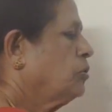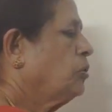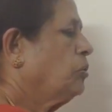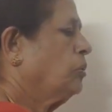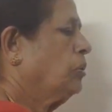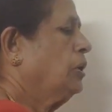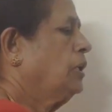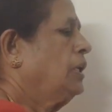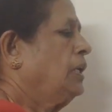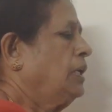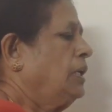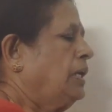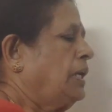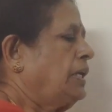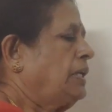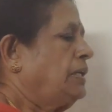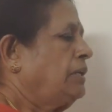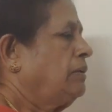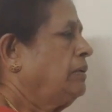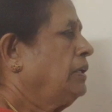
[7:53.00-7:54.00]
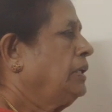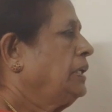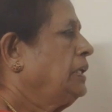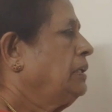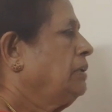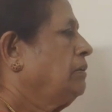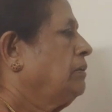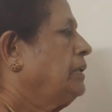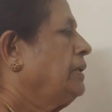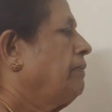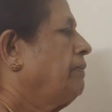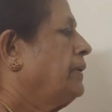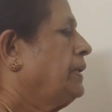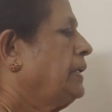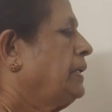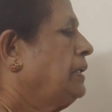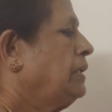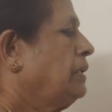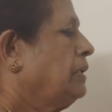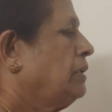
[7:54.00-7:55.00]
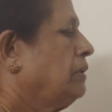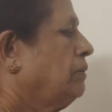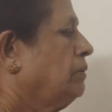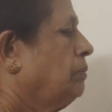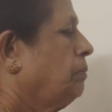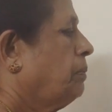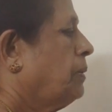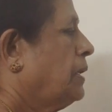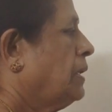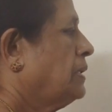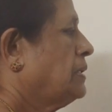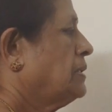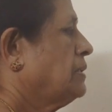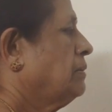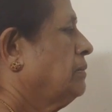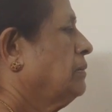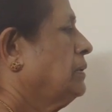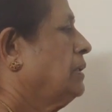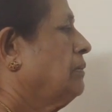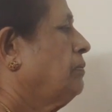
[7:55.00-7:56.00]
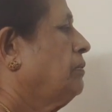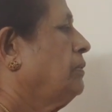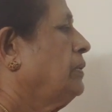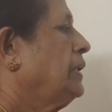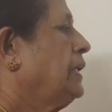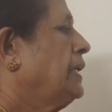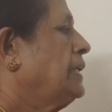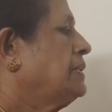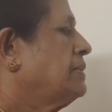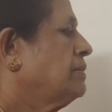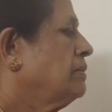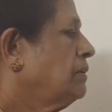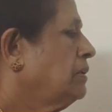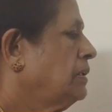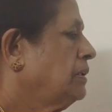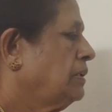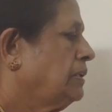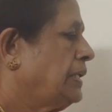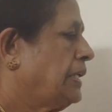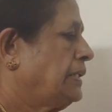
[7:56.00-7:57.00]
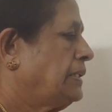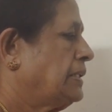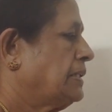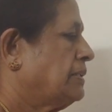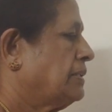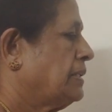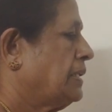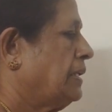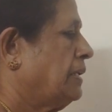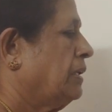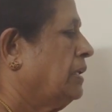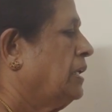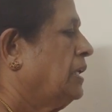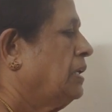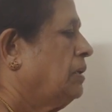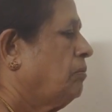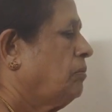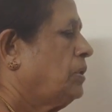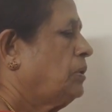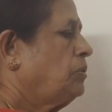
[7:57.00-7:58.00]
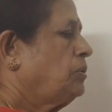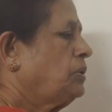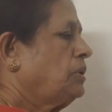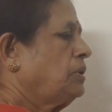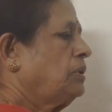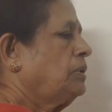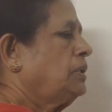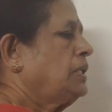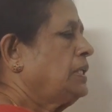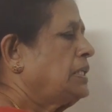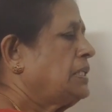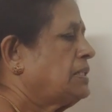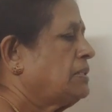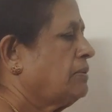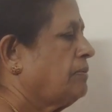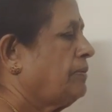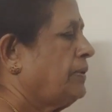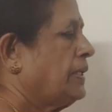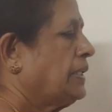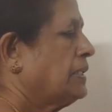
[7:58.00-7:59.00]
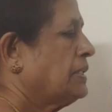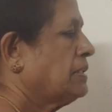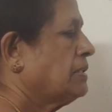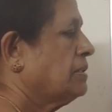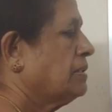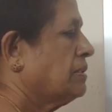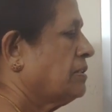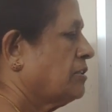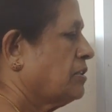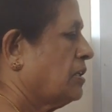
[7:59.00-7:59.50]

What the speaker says: through, and in different parts the food gets digested: mouth, esophagus,